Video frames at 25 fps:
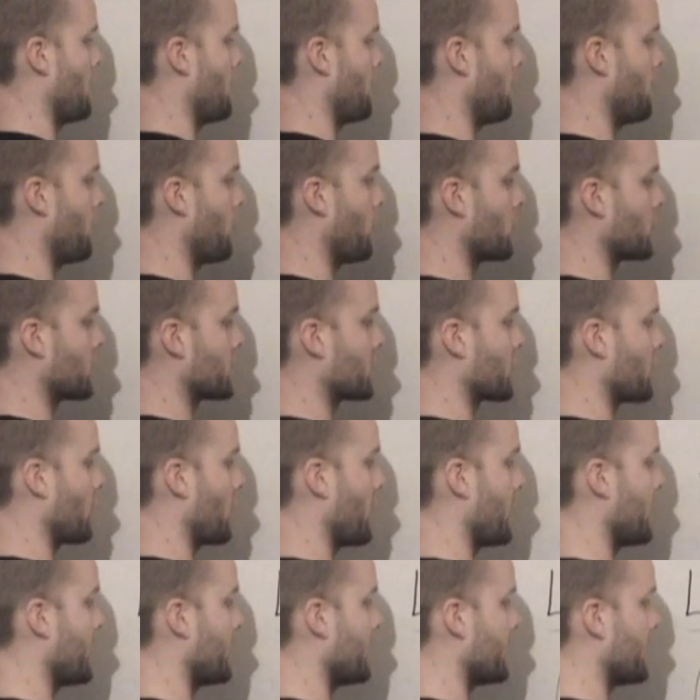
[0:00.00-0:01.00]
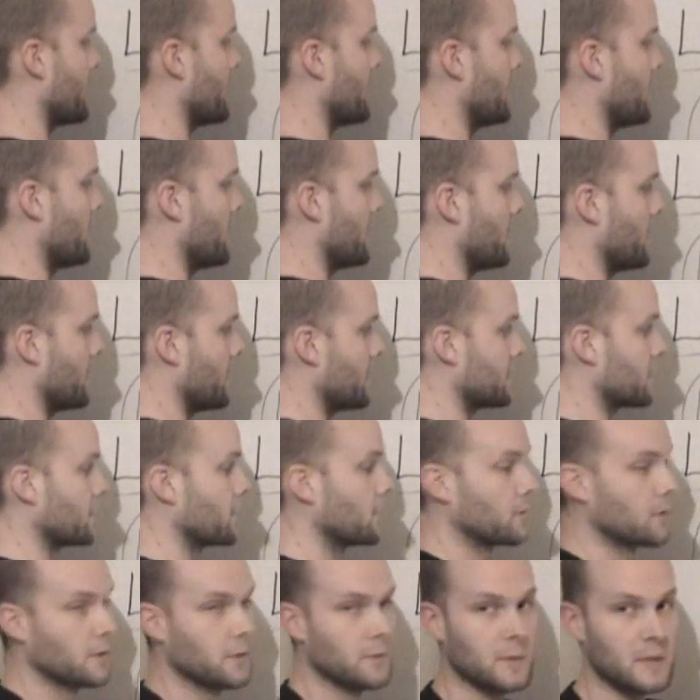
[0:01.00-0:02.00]
four squared is
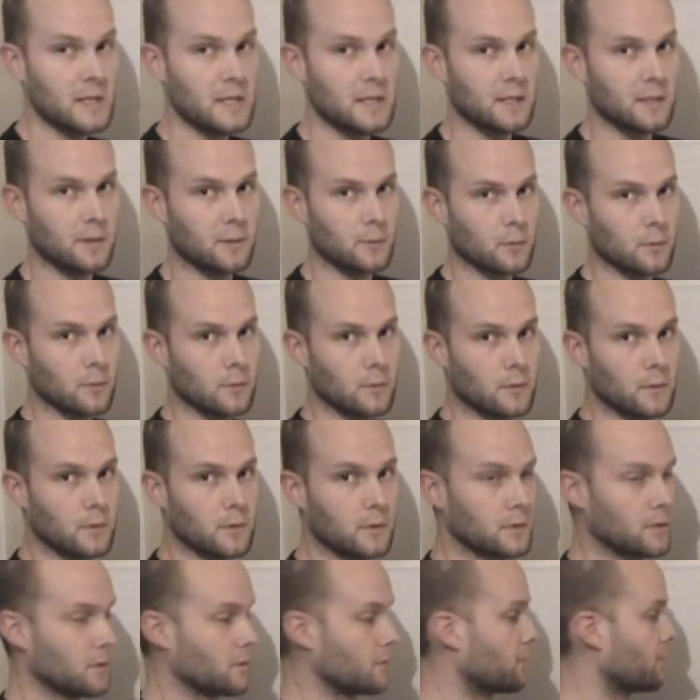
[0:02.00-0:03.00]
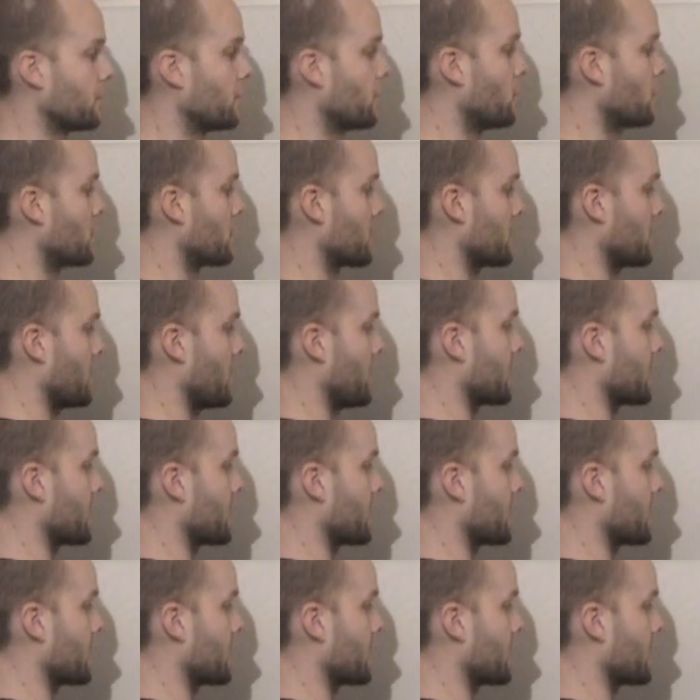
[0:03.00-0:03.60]
going to be equal to four.